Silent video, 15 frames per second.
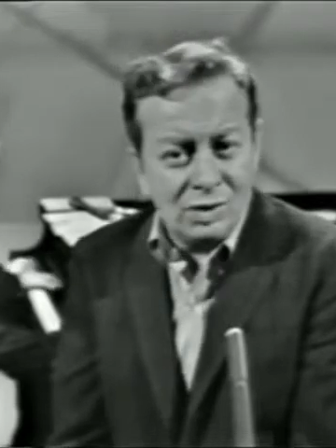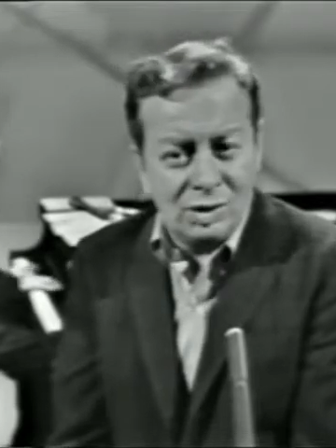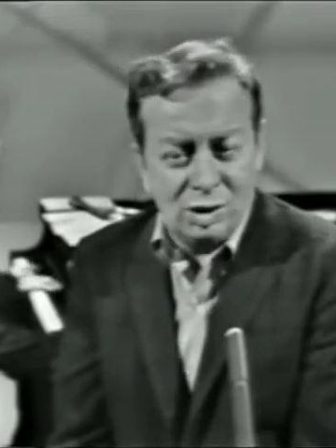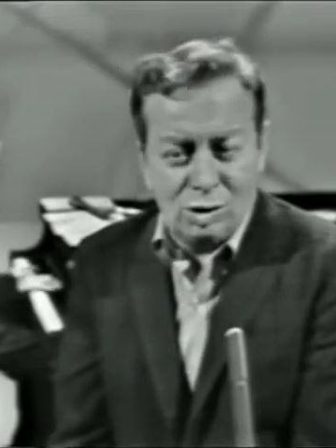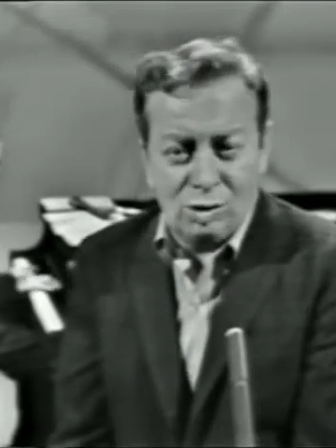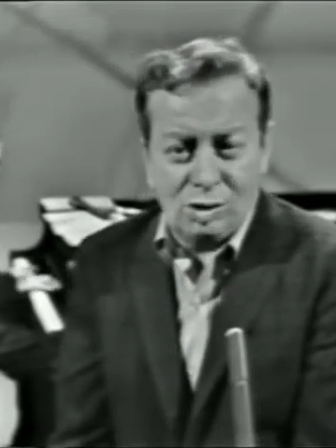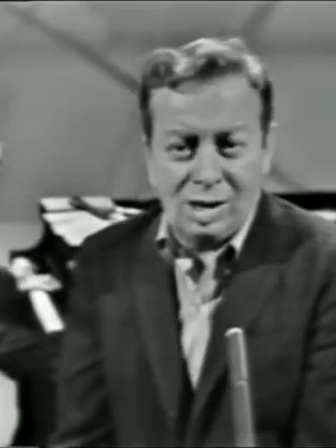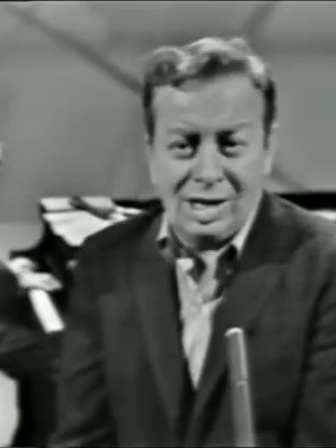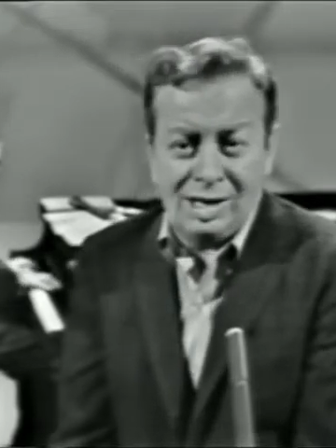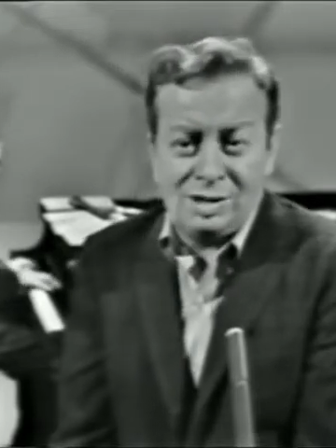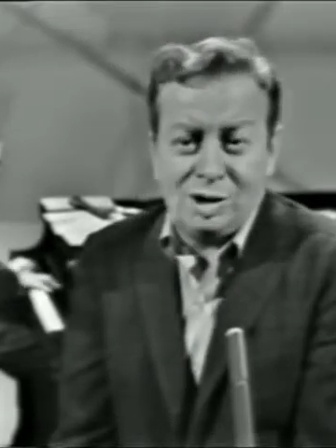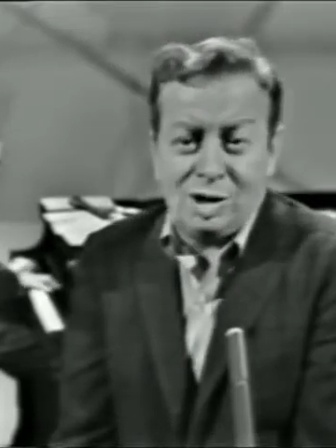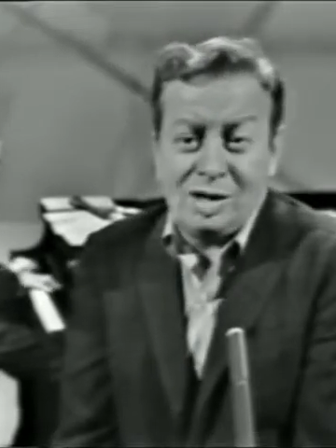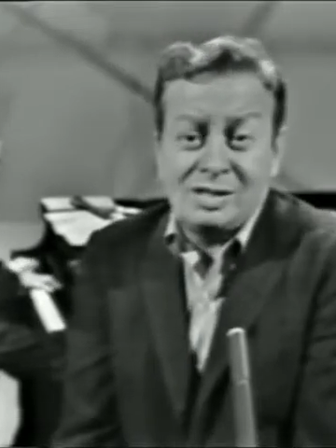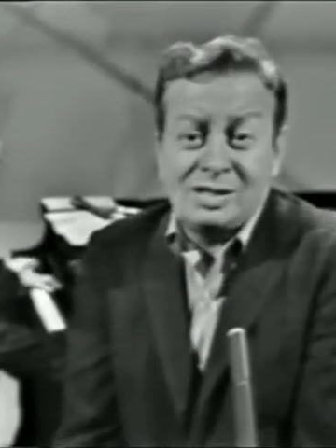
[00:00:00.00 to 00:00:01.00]
don't let
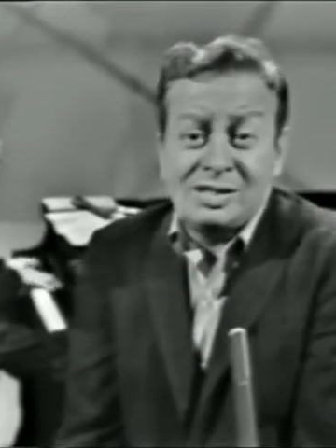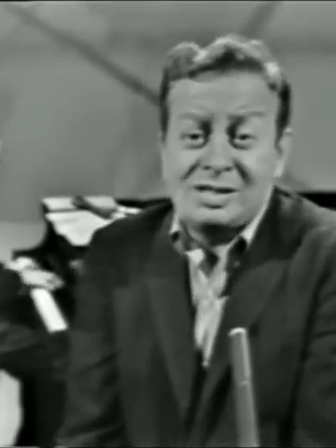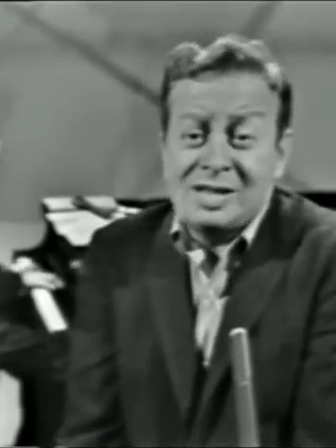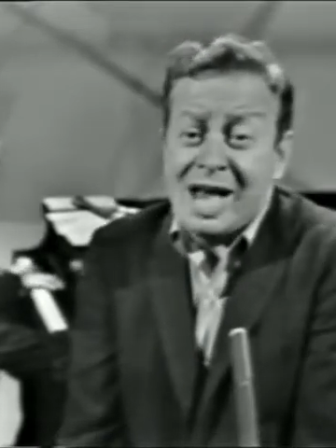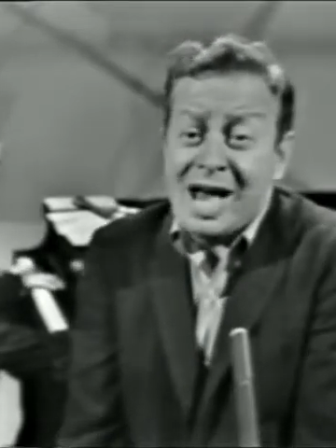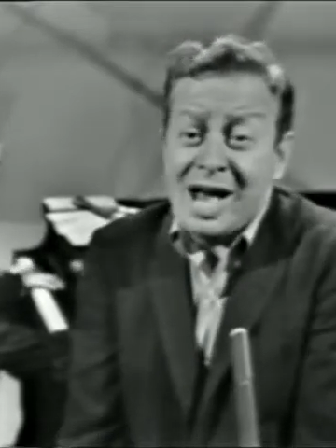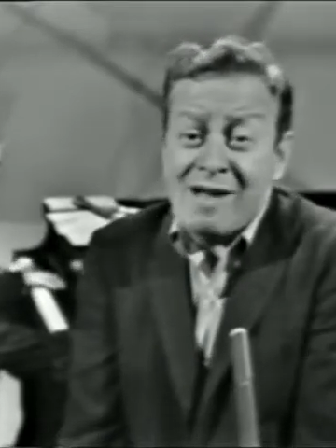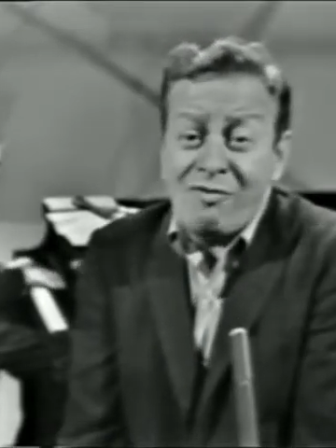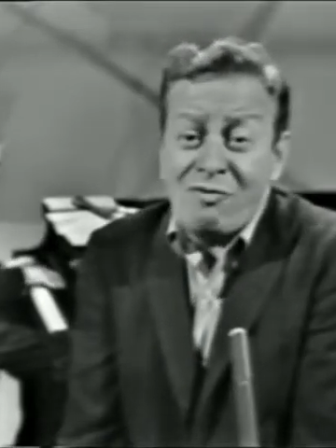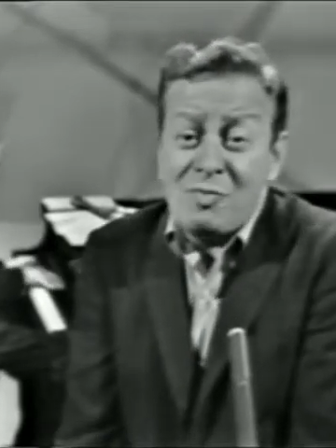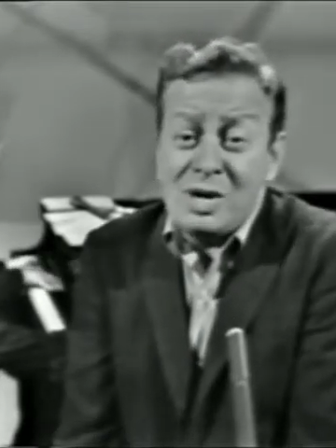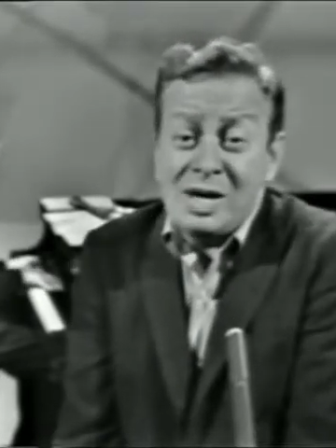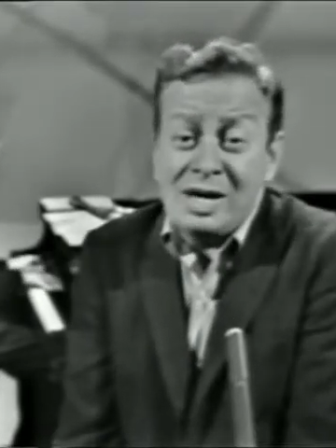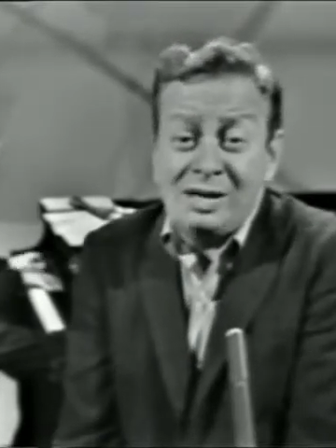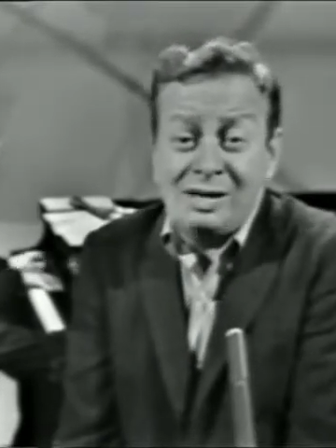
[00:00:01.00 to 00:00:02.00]
yourself
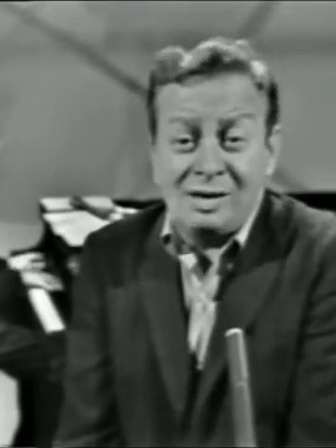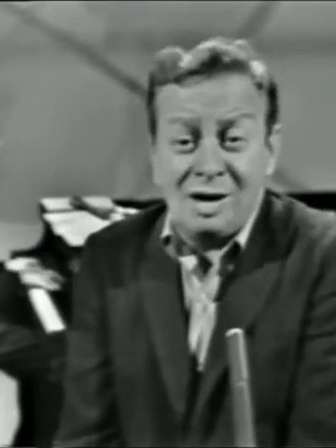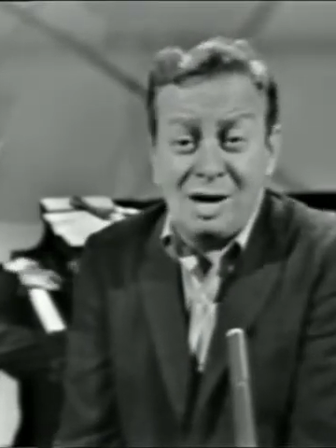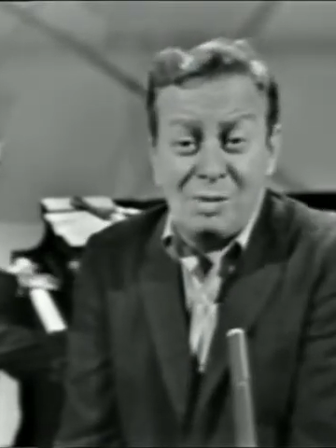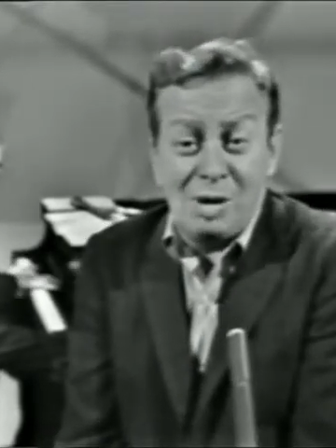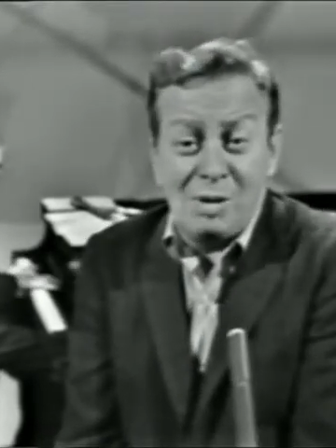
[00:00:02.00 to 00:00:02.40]
become